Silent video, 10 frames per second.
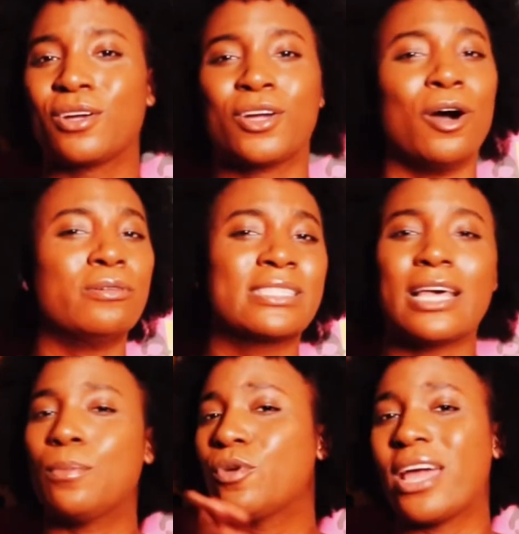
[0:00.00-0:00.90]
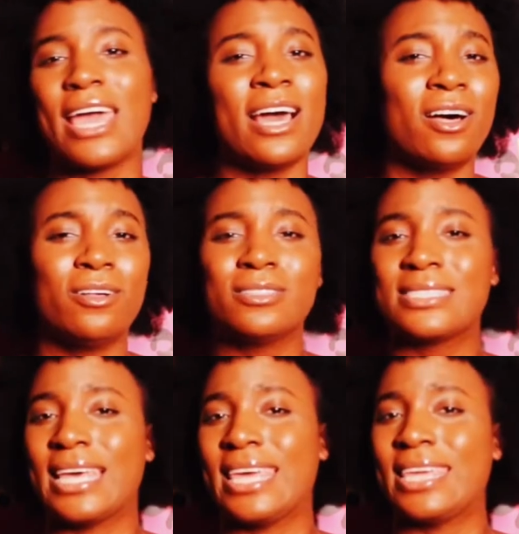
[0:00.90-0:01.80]
go somewhere
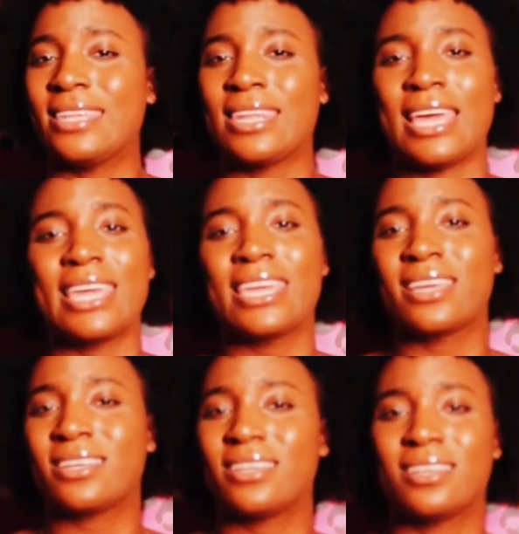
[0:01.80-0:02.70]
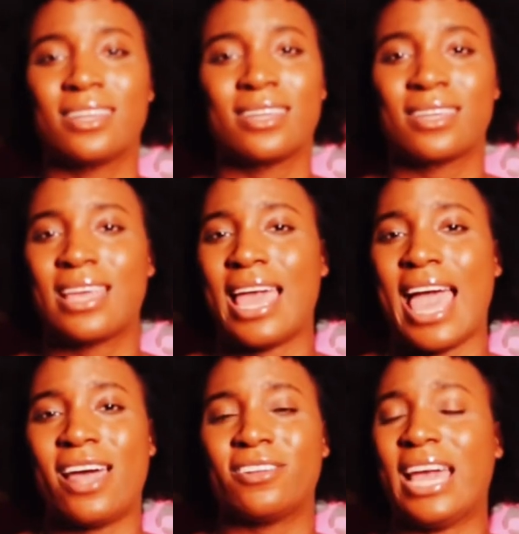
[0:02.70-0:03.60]
else, and like,
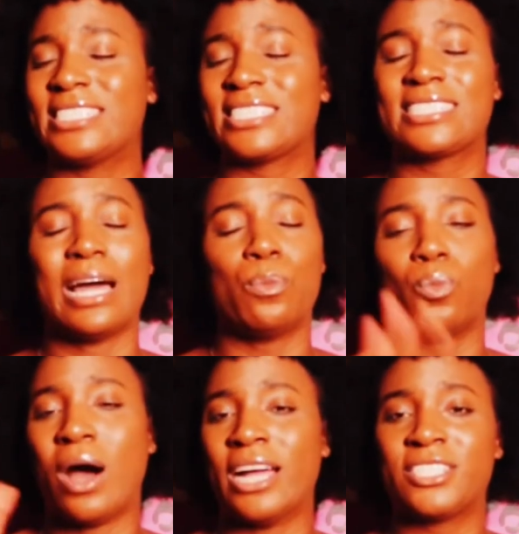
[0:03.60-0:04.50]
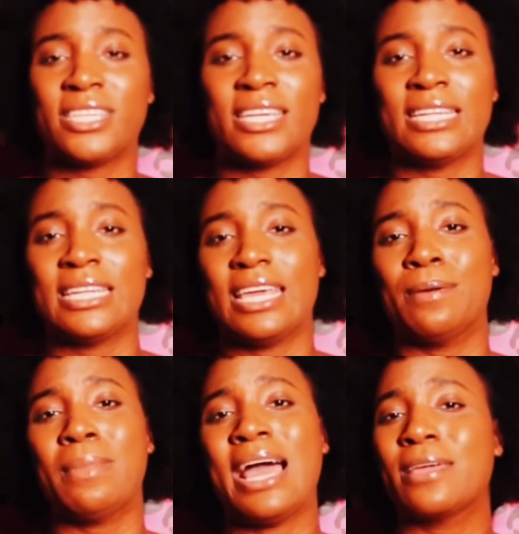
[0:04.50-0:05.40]
I don't know, I just stopped watching.
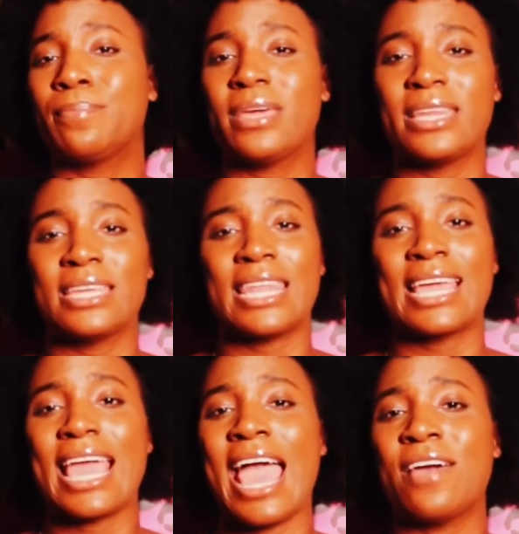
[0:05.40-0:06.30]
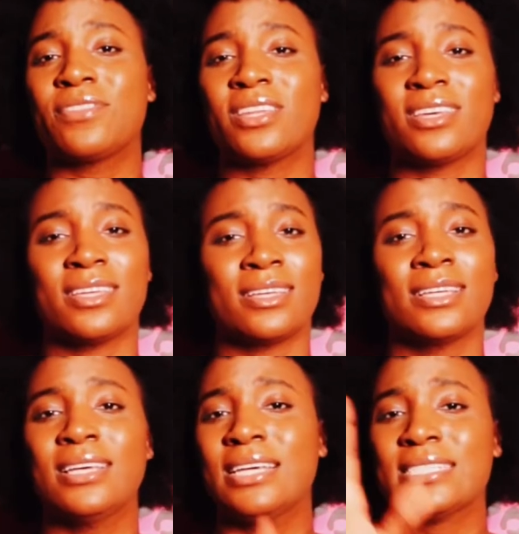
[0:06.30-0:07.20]
In my opinion, like, after the
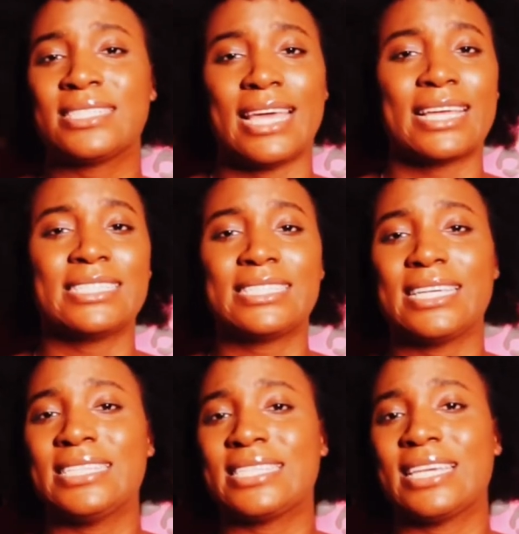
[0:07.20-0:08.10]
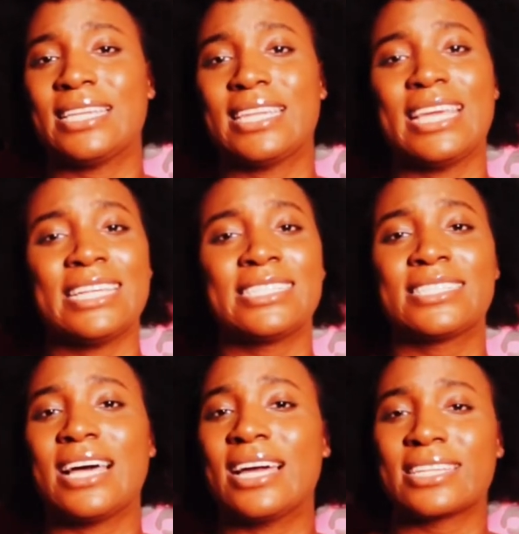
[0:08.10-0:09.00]
second season, it
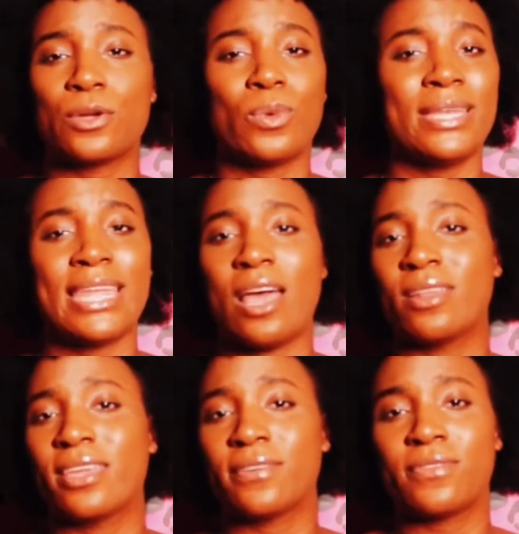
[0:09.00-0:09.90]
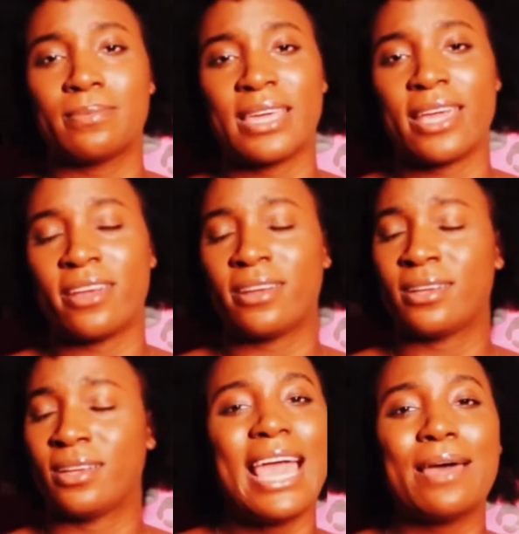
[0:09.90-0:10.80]
sucked. It went downhill from
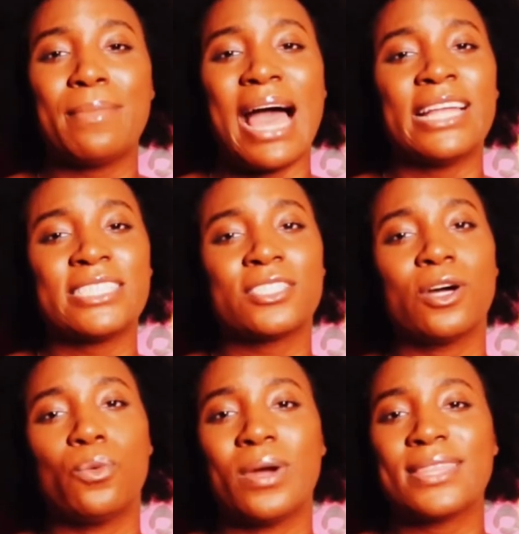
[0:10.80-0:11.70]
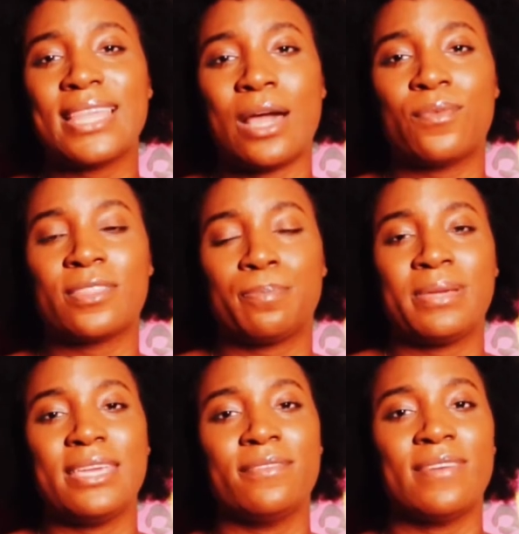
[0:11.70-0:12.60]
there. Yeah, but I just don't want that with
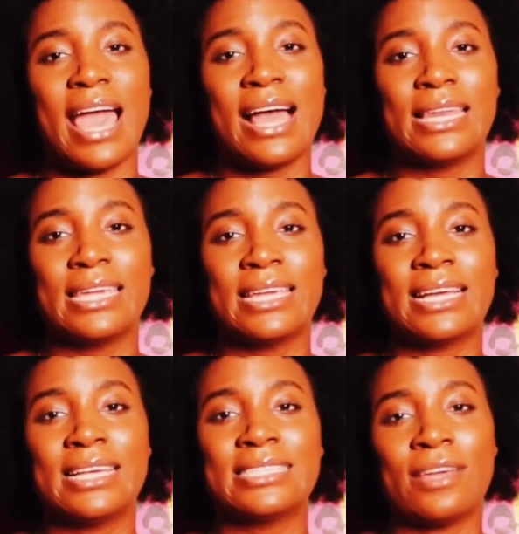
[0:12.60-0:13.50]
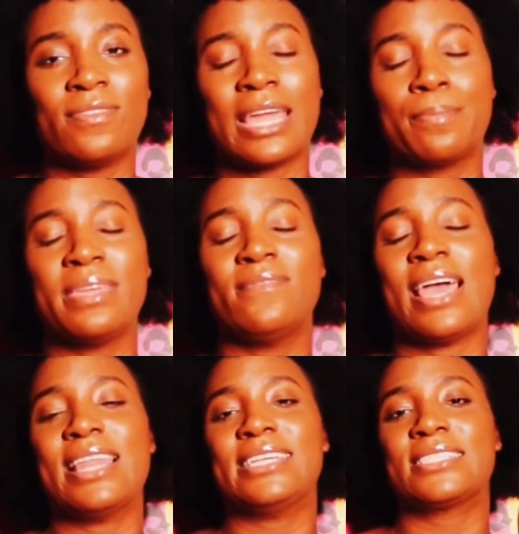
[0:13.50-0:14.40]
PValley, because I feel like
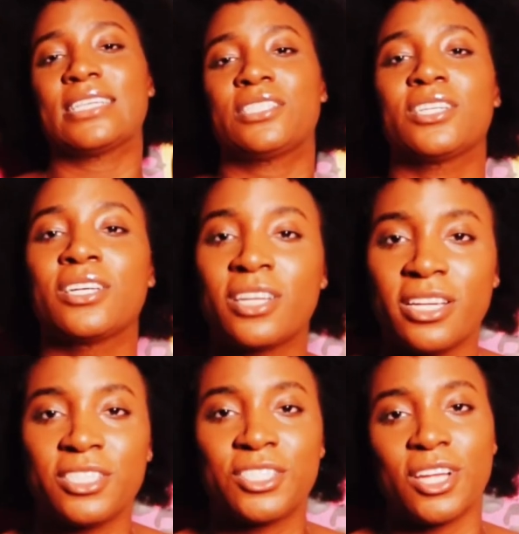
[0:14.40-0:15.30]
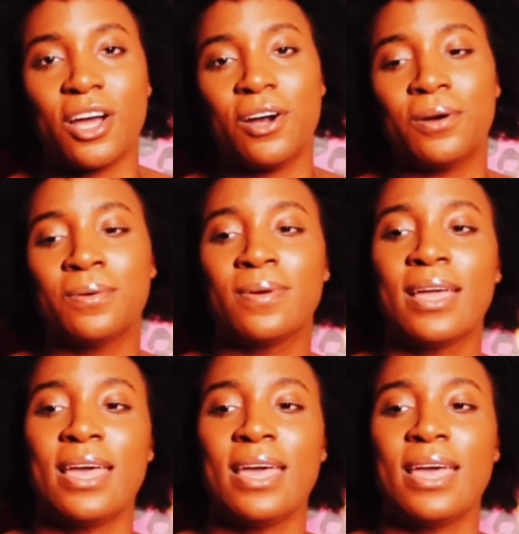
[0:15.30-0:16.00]
PValley is such a good show